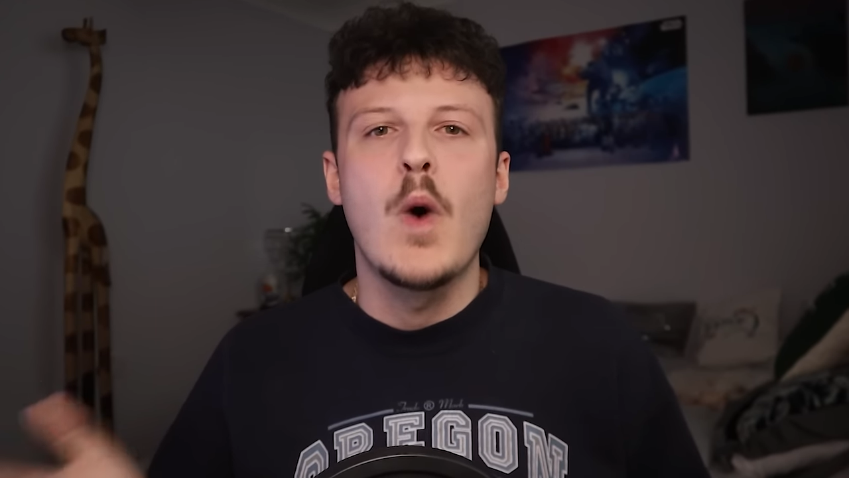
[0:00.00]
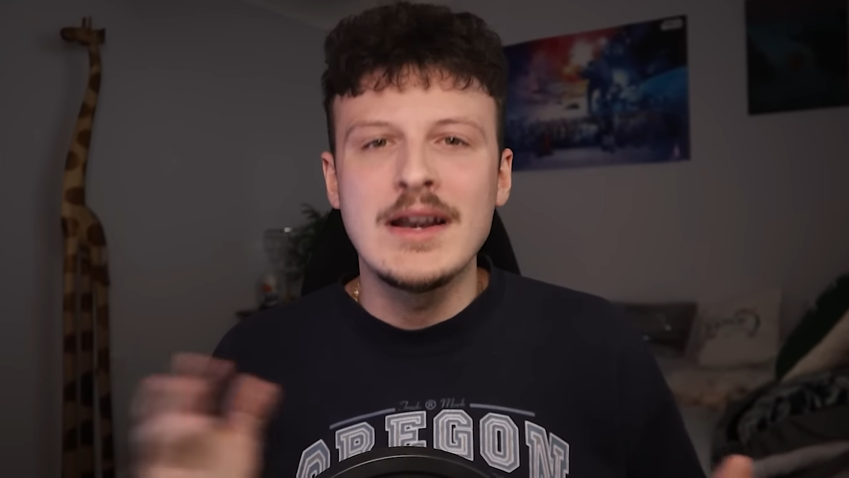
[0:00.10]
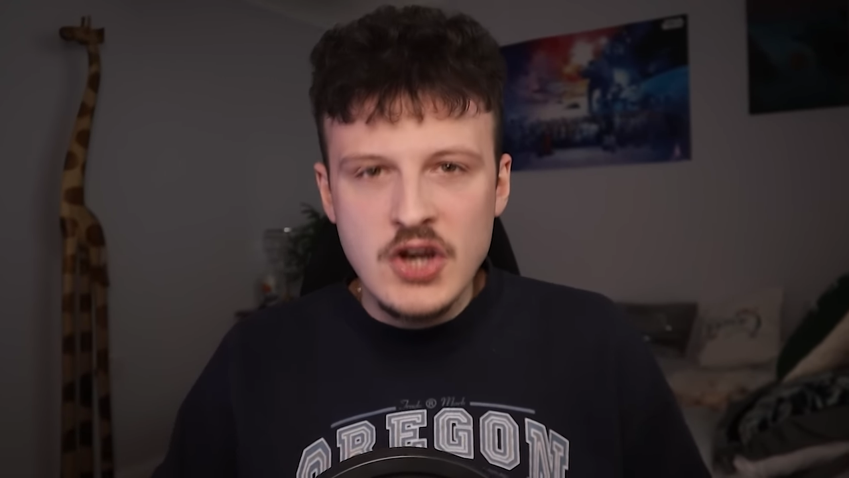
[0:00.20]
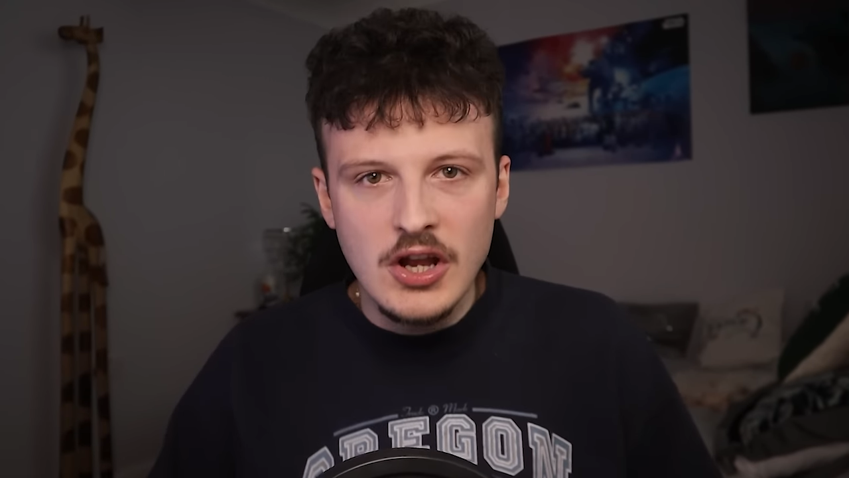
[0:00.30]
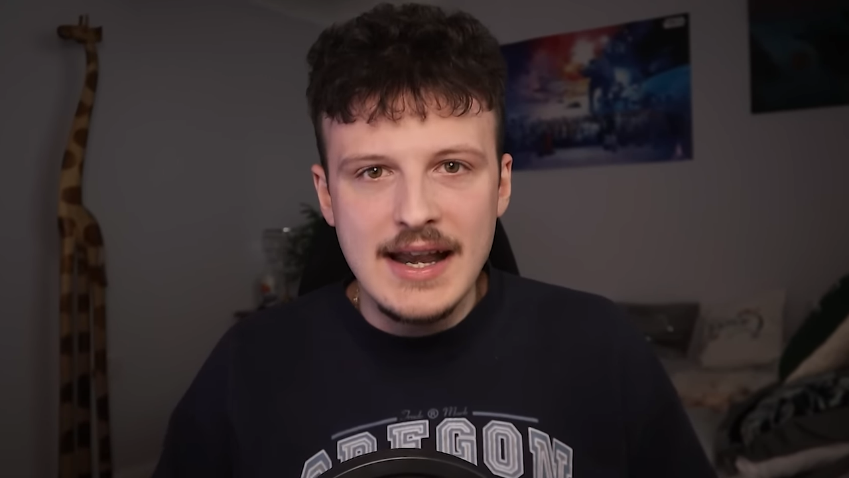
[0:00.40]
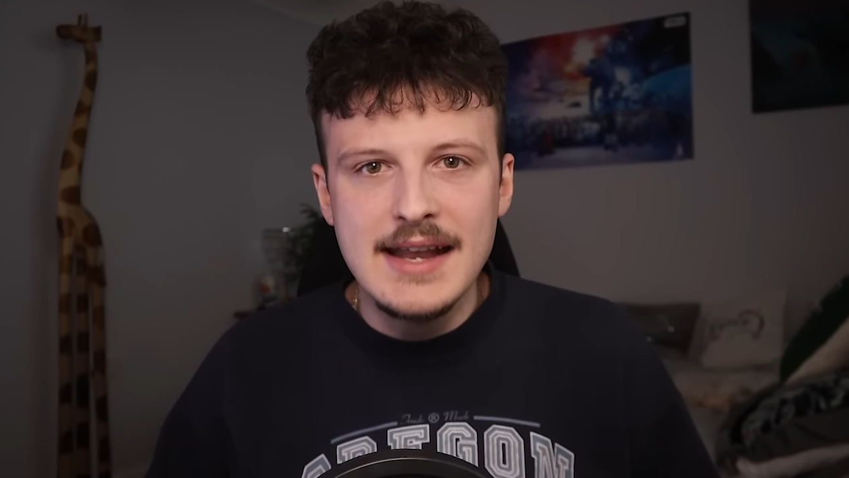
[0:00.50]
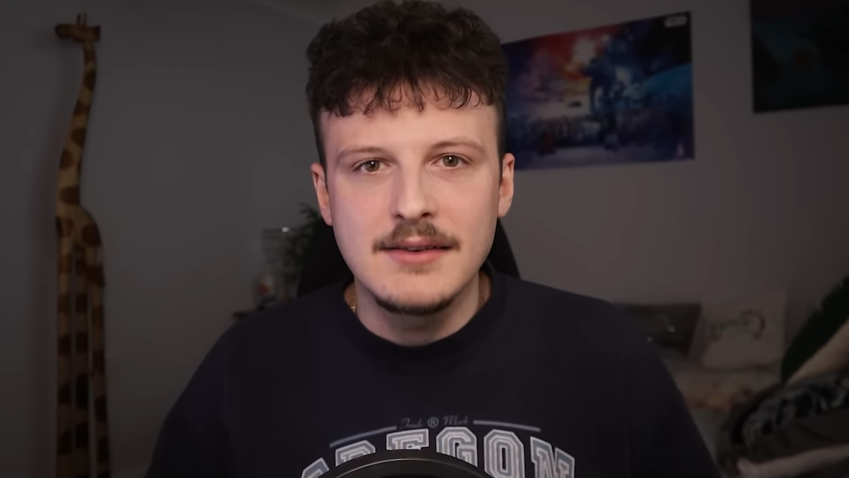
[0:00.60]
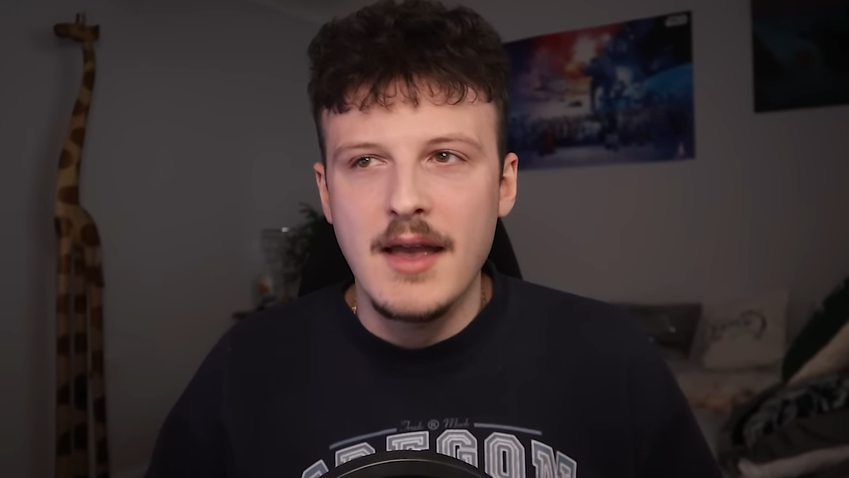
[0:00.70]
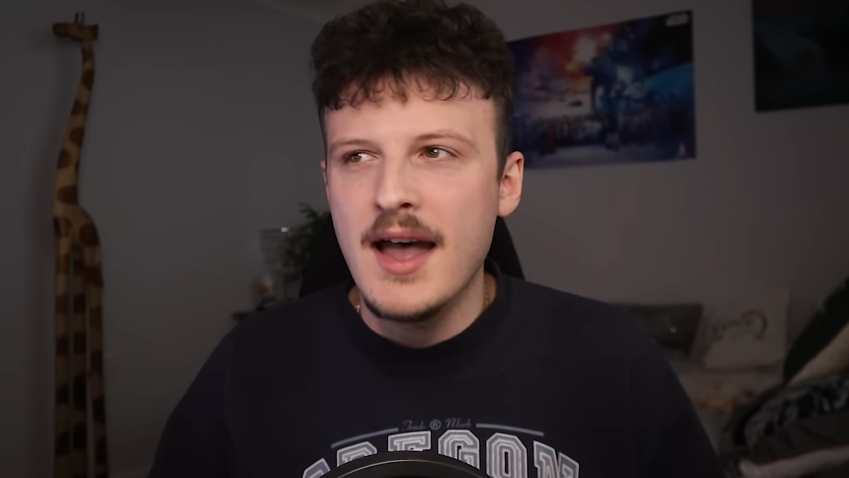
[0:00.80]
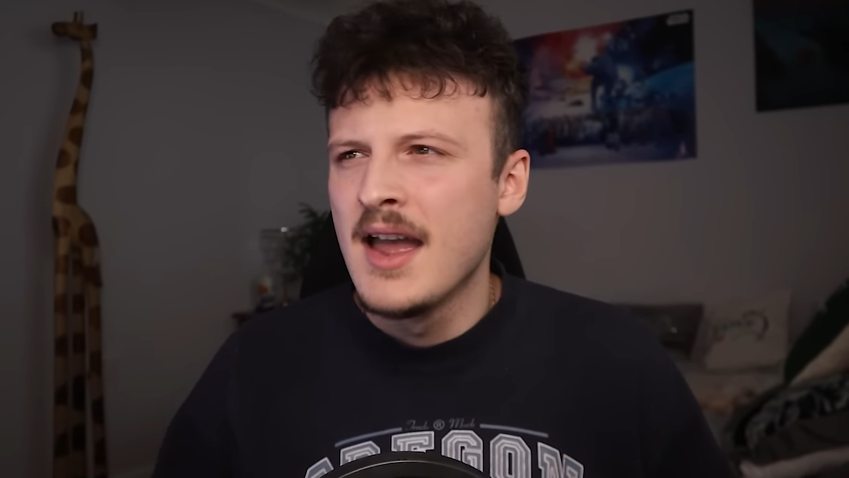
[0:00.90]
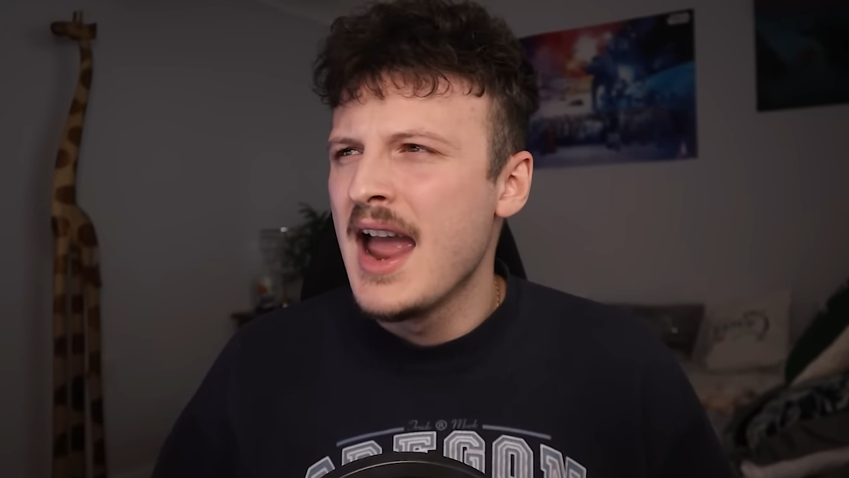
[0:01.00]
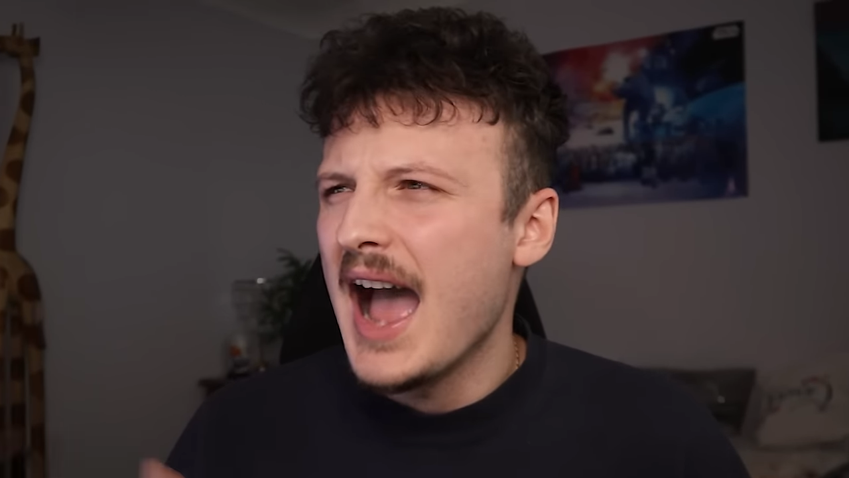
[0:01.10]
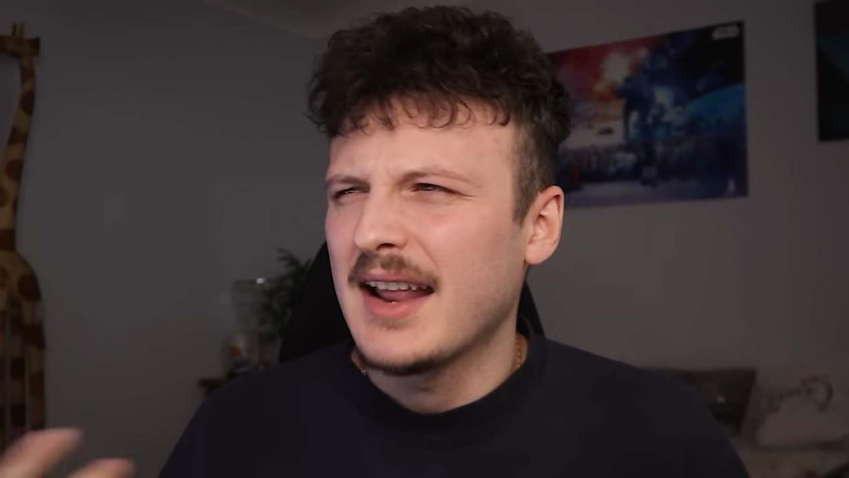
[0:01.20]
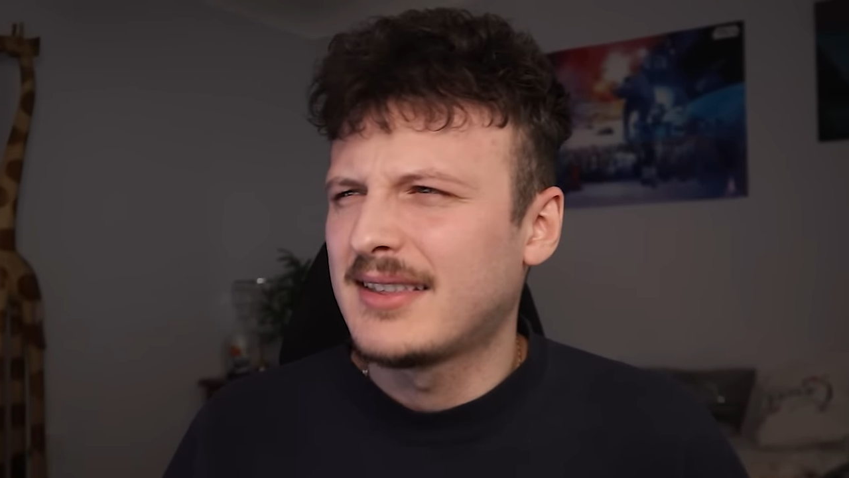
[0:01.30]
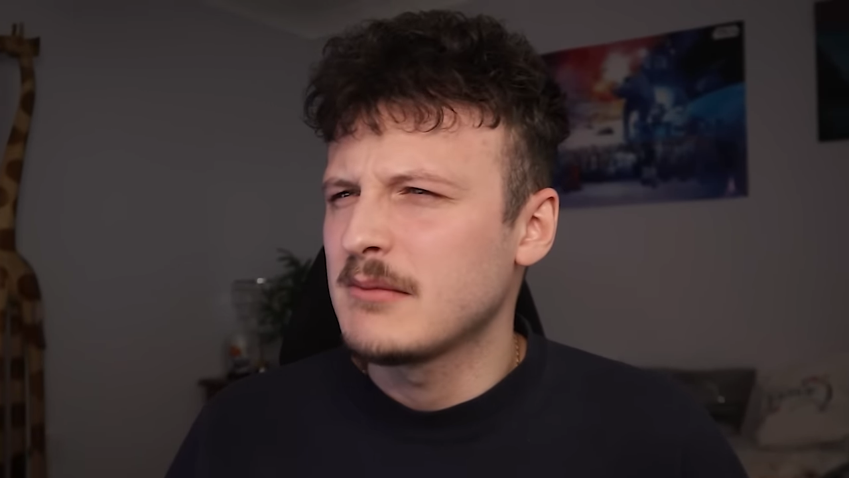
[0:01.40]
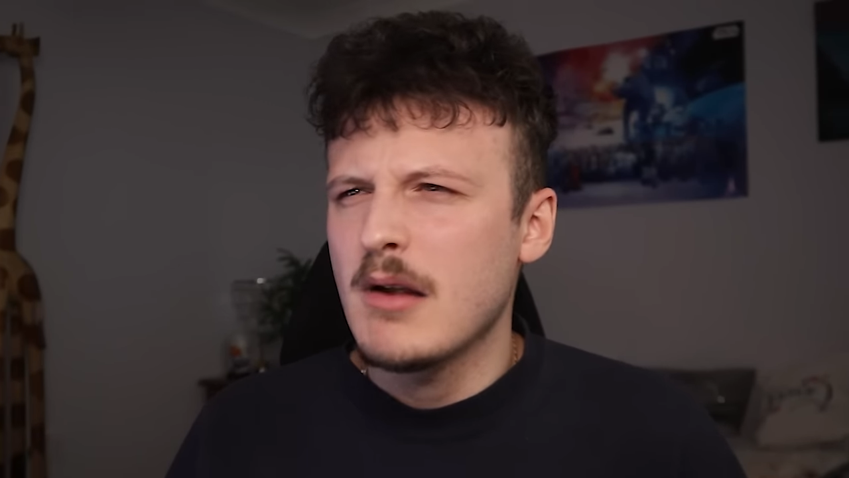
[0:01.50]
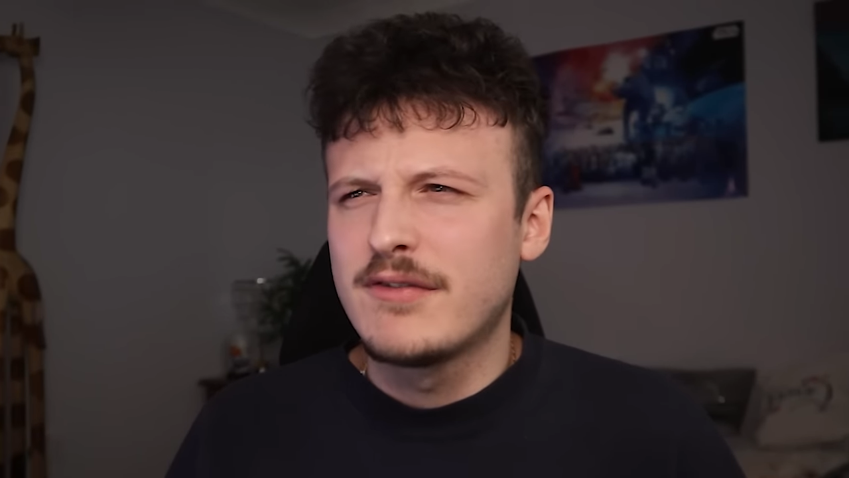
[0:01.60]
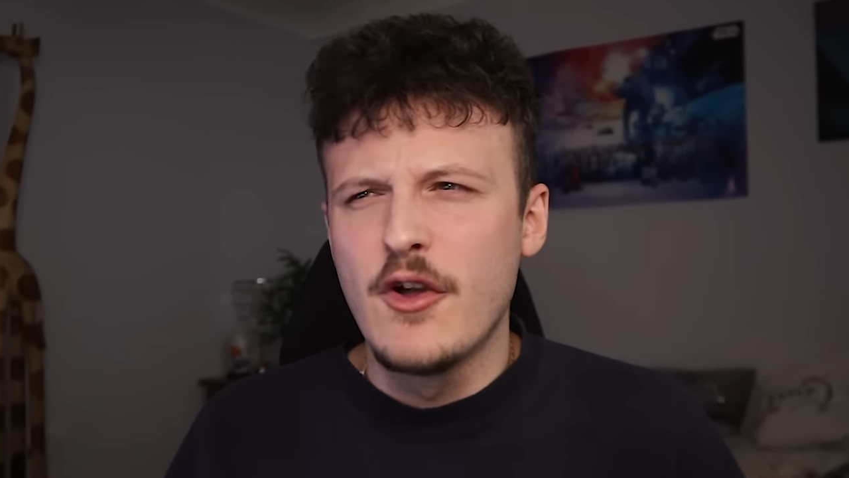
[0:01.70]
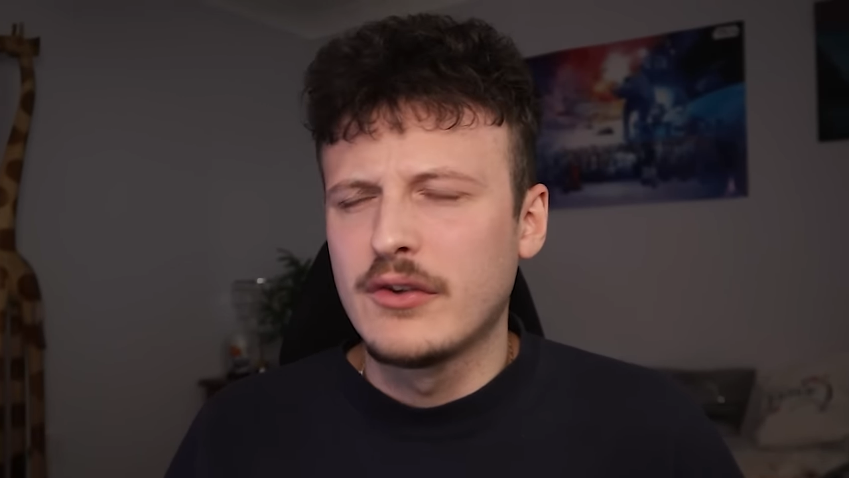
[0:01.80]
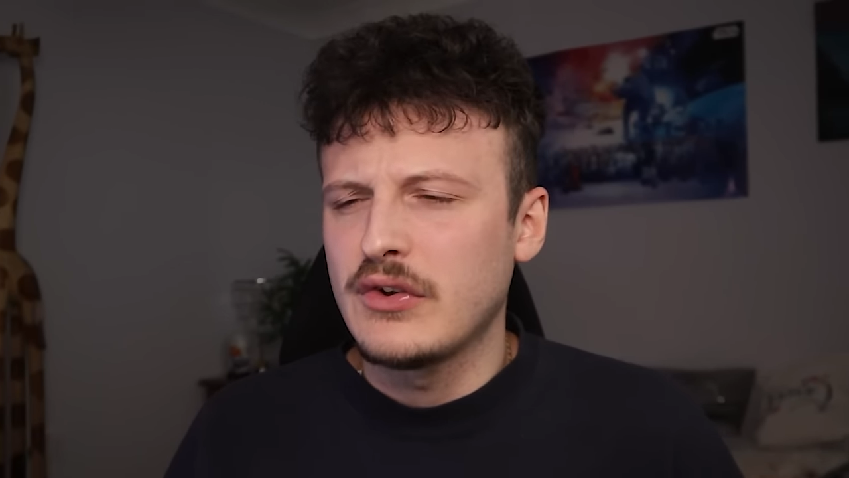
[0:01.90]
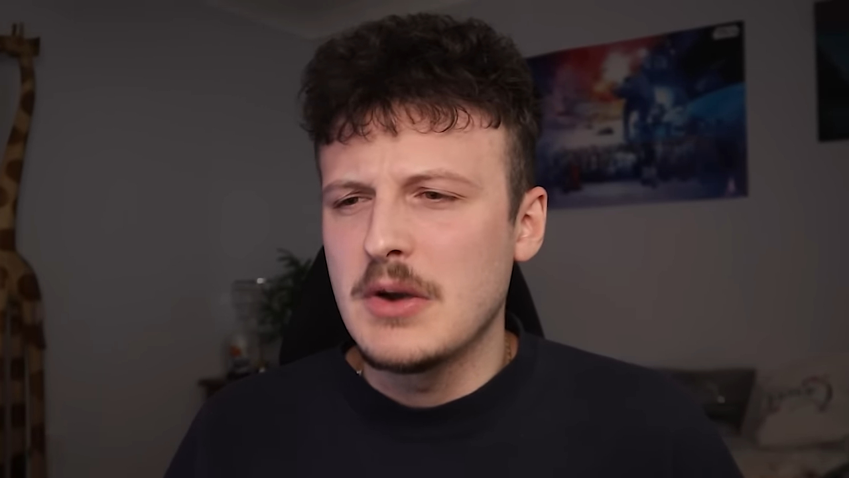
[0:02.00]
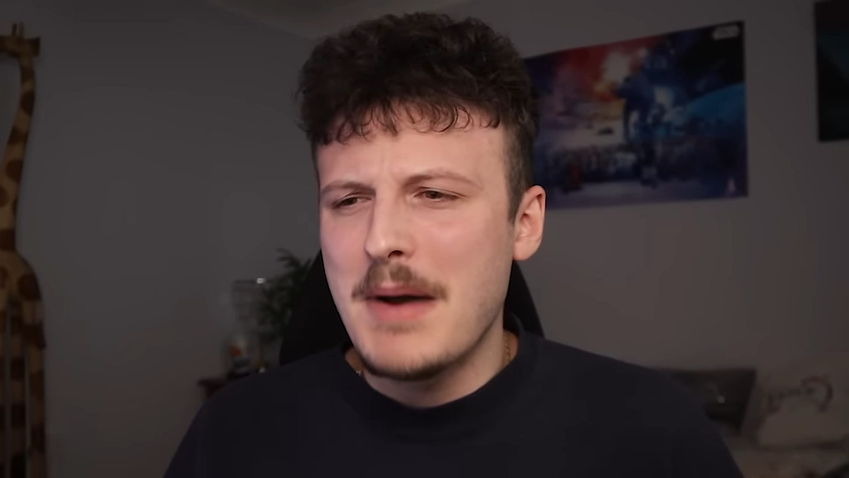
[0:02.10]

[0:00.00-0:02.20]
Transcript: one year later, and I think my first video